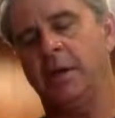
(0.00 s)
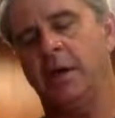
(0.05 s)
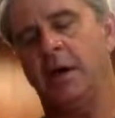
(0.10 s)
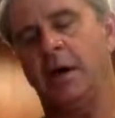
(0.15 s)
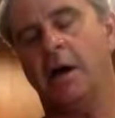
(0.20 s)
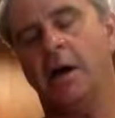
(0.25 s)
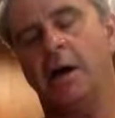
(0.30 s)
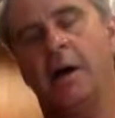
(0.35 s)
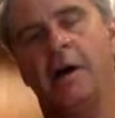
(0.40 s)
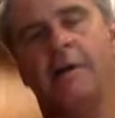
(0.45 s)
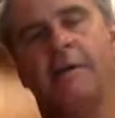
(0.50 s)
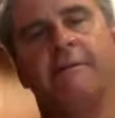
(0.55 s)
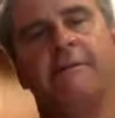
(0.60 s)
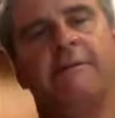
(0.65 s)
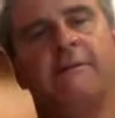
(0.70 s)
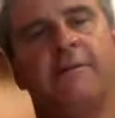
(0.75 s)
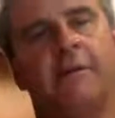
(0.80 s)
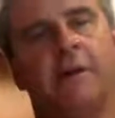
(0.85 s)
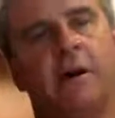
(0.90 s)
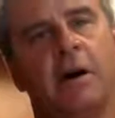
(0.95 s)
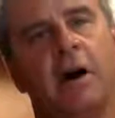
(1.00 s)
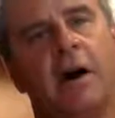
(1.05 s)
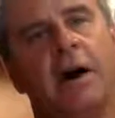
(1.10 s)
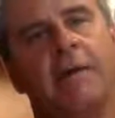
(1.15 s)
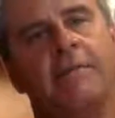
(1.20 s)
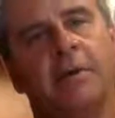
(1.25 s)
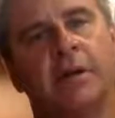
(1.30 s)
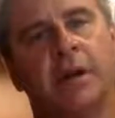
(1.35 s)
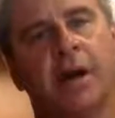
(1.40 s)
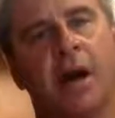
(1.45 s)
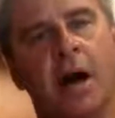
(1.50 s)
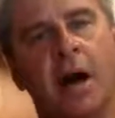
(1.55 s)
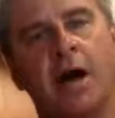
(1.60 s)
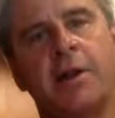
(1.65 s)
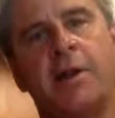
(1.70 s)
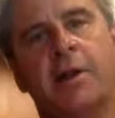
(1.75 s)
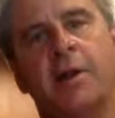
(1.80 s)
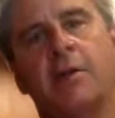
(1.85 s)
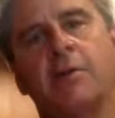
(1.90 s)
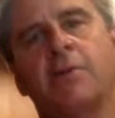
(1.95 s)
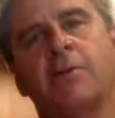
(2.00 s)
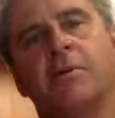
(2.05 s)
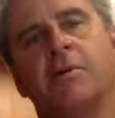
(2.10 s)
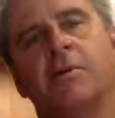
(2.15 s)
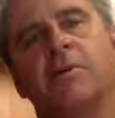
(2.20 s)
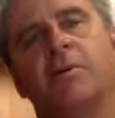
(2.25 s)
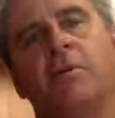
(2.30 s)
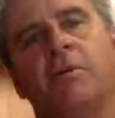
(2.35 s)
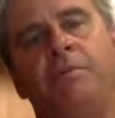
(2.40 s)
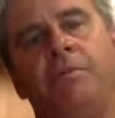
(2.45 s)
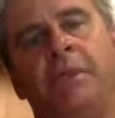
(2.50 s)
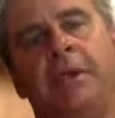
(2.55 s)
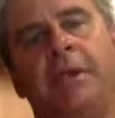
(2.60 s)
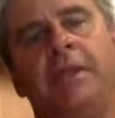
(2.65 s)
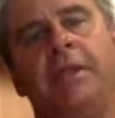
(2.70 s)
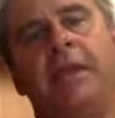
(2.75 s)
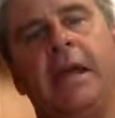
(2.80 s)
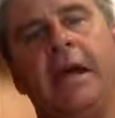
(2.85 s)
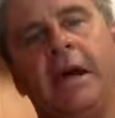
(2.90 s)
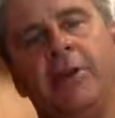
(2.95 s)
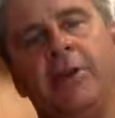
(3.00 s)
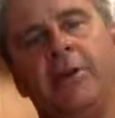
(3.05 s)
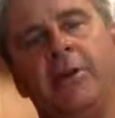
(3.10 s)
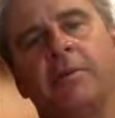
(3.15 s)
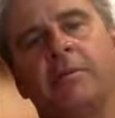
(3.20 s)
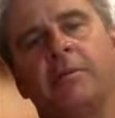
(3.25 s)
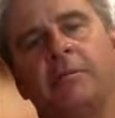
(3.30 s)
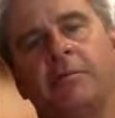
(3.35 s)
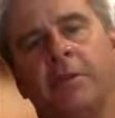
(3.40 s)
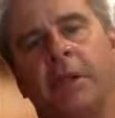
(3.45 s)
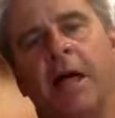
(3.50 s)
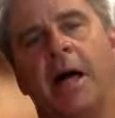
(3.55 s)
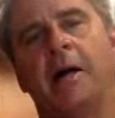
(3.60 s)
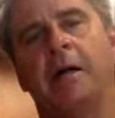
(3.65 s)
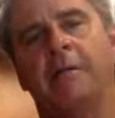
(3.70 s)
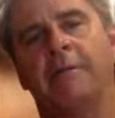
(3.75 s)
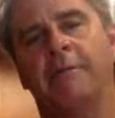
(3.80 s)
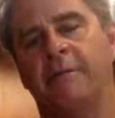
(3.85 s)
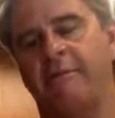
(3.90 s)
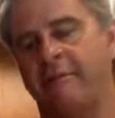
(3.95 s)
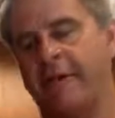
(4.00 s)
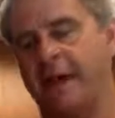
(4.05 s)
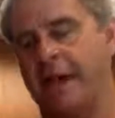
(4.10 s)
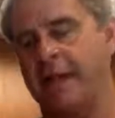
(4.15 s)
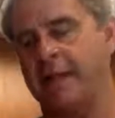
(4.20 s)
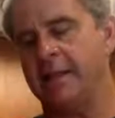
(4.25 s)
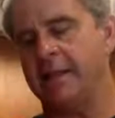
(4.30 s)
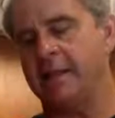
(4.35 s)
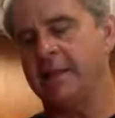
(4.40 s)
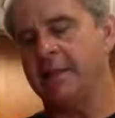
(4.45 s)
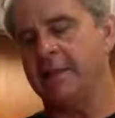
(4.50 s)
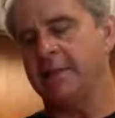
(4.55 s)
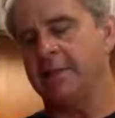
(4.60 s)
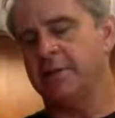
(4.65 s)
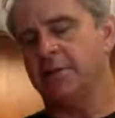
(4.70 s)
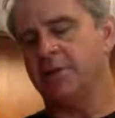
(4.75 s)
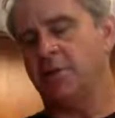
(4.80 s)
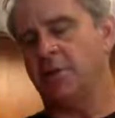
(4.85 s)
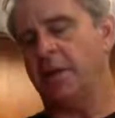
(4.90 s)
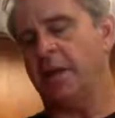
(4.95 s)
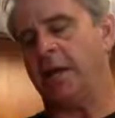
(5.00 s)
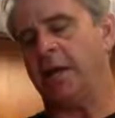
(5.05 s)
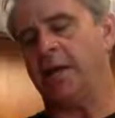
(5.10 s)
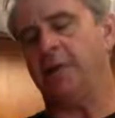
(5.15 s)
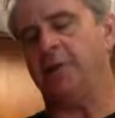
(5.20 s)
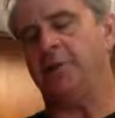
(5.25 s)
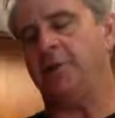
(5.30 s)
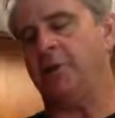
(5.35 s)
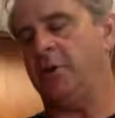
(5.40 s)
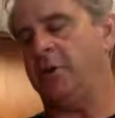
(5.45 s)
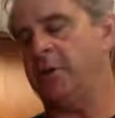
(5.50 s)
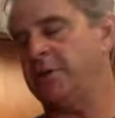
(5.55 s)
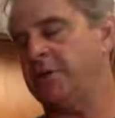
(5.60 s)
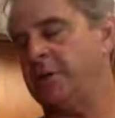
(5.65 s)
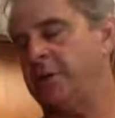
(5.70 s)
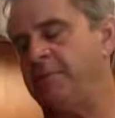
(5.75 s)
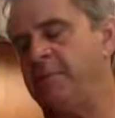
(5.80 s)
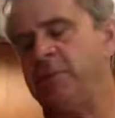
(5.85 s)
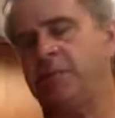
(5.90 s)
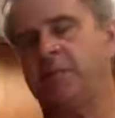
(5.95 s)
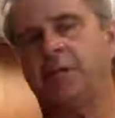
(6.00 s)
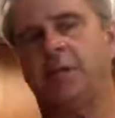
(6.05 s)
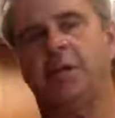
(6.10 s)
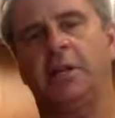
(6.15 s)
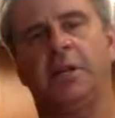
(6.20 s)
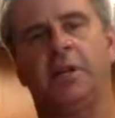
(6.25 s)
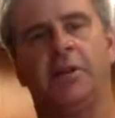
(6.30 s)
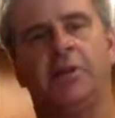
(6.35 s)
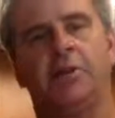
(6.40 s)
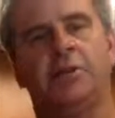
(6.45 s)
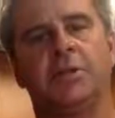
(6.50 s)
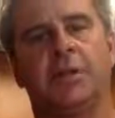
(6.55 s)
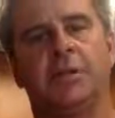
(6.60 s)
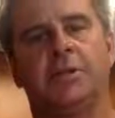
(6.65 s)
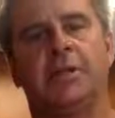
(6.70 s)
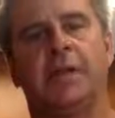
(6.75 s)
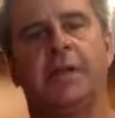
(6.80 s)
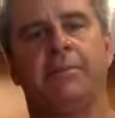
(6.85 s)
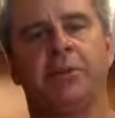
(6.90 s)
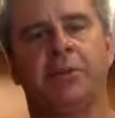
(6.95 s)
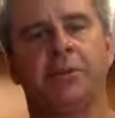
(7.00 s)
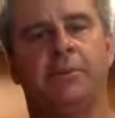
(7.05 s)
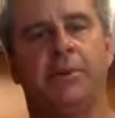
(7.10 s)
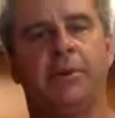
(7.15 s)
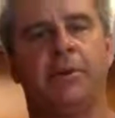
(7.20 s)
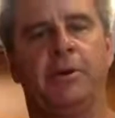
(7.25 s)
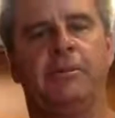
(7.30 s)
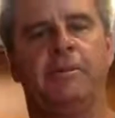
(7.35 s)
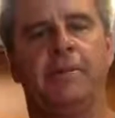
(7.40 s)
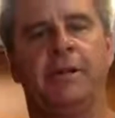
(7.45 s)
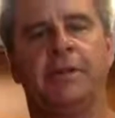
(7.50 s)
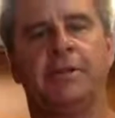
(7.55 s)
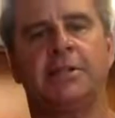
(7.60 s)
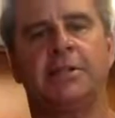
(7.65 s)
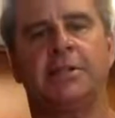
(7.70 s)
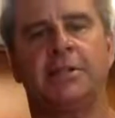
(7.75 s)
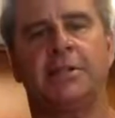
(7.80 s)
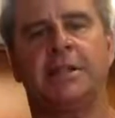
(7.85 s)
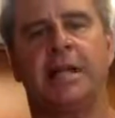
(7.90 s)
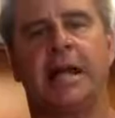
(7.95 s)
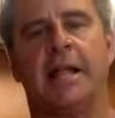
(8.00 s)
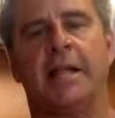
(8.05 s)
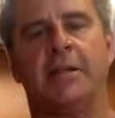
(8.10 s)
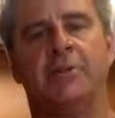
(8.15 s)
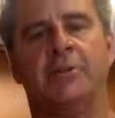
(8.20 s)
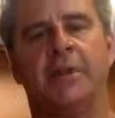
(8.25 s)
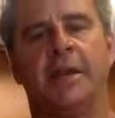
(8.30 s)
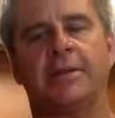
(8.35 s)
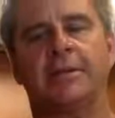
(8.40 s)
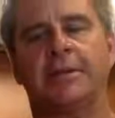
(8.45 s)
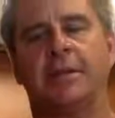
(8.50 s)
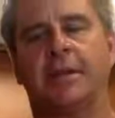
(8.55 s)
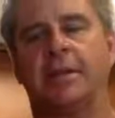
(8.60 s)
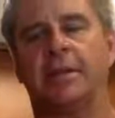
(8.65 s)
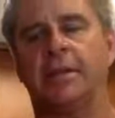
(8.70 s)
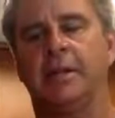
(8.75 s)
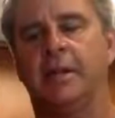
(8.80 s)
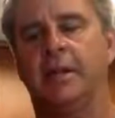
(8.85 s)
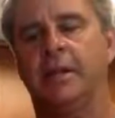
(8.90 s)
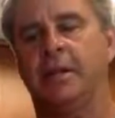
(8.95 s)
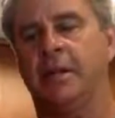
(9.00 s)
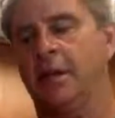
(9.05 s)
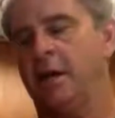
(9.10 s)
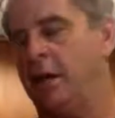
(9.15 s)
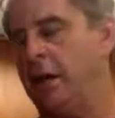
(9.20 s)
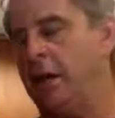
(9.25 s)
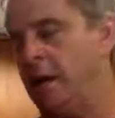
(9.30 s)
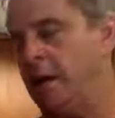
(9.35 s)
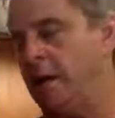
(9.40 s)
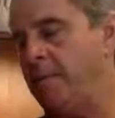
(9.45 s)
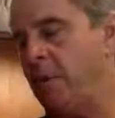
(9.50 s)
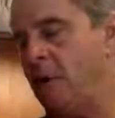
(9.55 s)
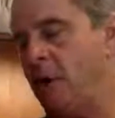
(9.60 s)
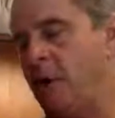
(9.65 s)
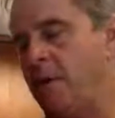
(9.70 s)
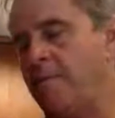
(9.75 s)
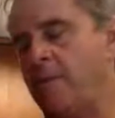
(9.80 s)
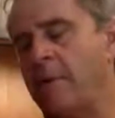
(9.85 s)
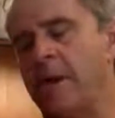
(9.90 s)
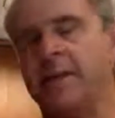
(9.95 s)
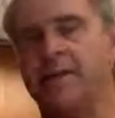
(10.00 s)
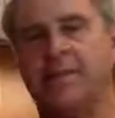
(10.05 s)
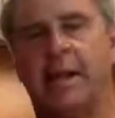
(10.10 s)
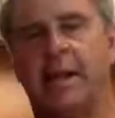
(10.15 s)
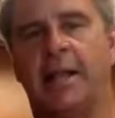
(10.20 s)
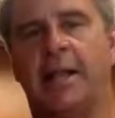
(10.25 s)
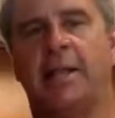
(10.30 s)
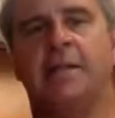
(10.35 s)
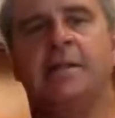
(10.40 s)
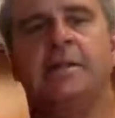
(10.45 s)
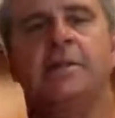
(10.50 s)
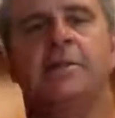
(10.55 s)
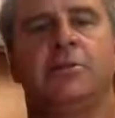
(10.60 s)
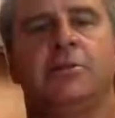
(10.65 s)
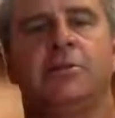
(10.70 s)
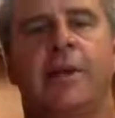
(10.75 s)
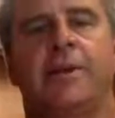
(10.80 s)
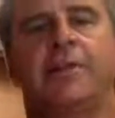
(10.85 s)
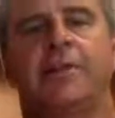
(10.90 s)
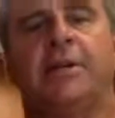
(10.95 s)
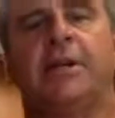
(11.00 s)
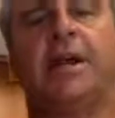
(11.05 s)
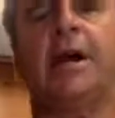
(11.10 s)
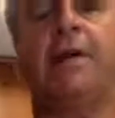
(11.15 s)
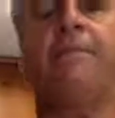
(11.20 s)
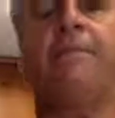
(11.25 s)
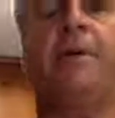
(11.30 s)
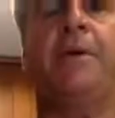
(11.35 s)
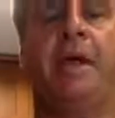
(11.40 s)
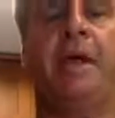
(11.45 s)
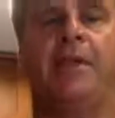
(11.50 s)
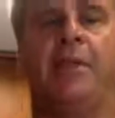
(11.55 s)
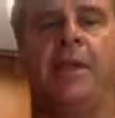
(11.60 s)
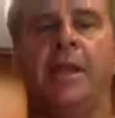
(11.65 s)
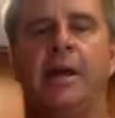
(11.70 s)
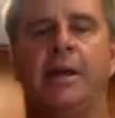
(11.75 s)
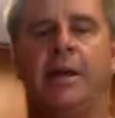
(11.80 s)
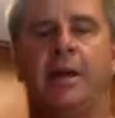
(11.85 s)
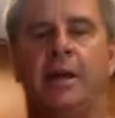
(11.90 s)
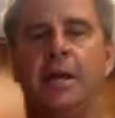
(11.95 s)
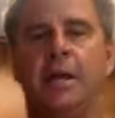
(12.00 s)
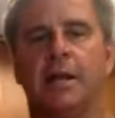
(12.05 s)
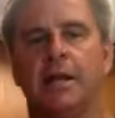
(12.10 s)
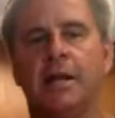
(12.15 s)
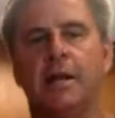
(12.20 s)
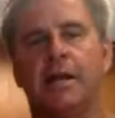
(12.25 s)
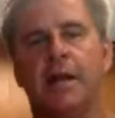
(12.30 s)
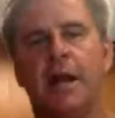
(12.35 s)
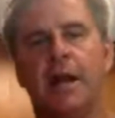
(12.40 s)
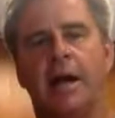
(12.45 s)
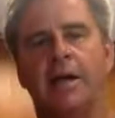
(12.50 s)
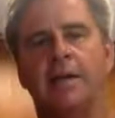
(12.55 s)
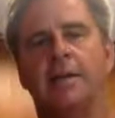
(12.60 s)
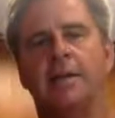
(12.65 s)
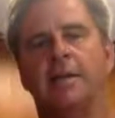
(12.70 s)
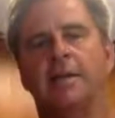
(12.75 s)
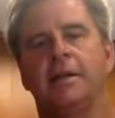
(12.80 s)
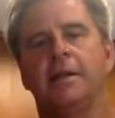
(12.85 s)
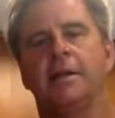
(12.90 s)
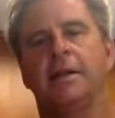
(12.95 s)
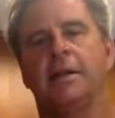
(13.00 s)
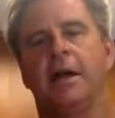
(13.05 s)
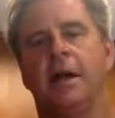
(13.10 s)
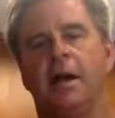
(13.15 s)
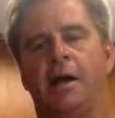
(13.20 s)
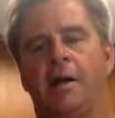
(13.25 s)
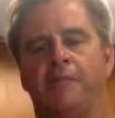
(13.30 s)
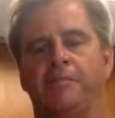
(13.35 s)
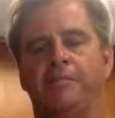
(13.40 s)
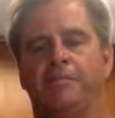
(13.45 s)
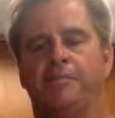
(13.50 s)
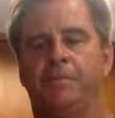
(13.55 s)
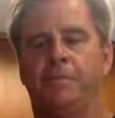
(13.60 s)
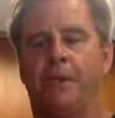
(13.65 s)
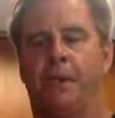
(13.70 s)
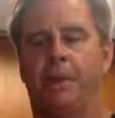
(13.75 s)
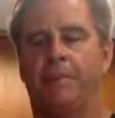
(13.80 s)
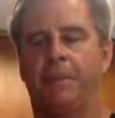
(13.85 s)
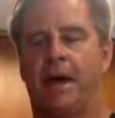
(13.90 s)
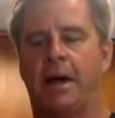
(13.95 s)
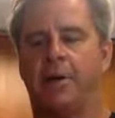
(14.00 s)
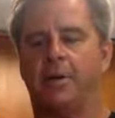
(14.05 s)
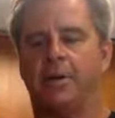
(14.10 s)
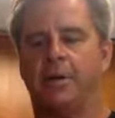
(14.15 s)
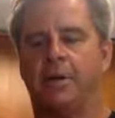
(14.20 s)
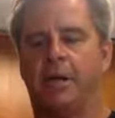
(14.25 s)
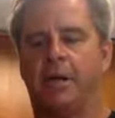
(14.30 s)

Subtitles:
of avocado would be the other block of the fat. So what I'm going to do is I'm just going to use a tablespoon of this salad dressing on my salad, dress it up, and then I'm going to cut about